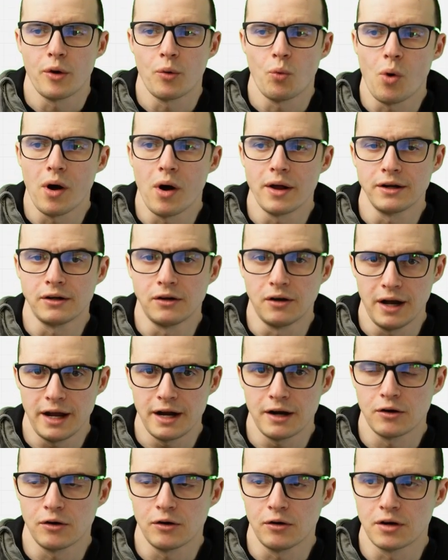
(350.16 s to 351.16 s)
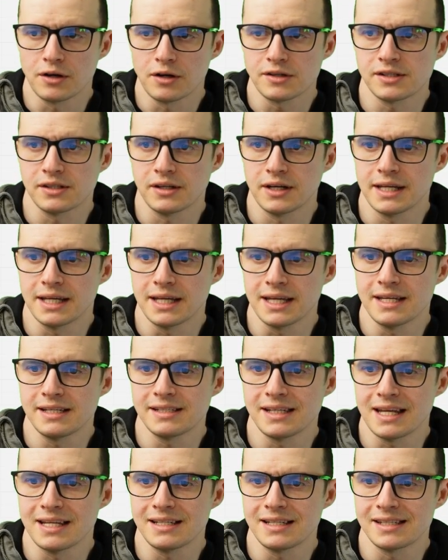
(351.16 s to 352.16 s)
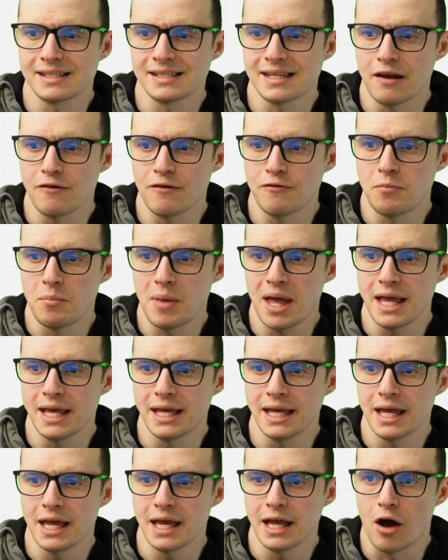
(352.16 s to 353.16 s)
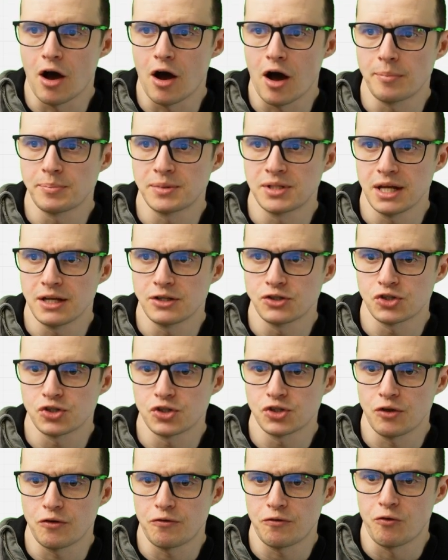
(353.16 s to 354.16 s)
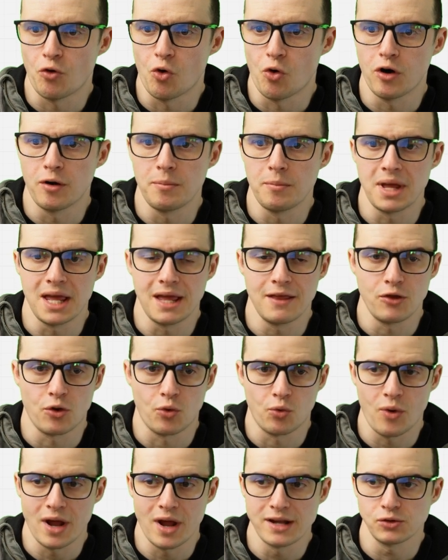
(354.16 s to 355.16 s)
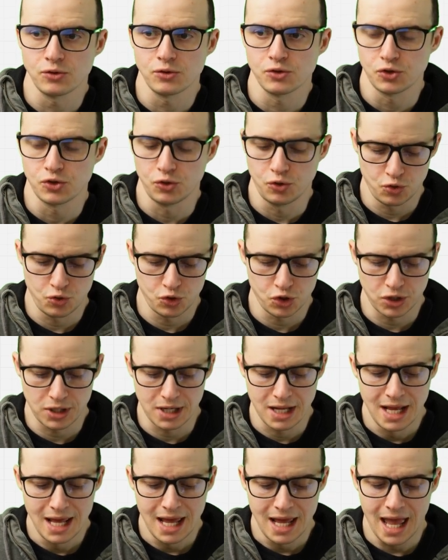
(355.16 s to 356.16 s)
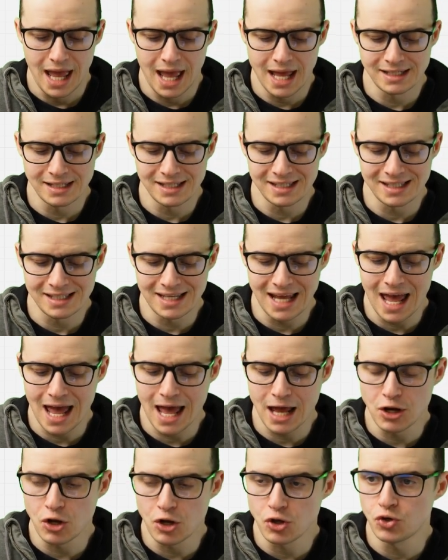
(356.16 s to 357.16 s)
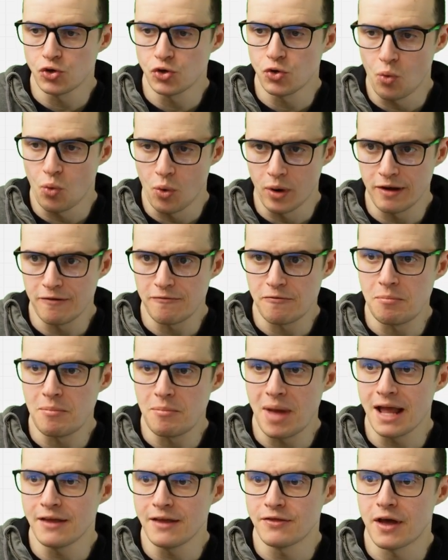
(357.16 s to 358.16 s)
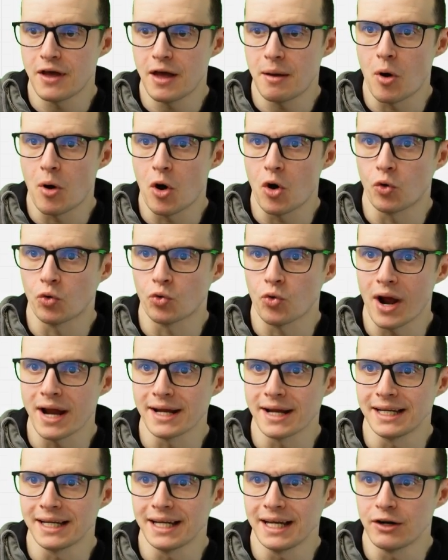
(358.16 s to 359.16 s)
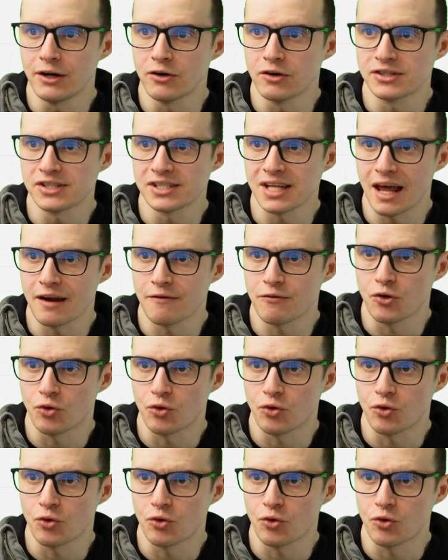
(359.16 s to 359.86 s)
one layer looks like is instead of making updates to the form in the rental solution, instead, you would have made them right here inside of the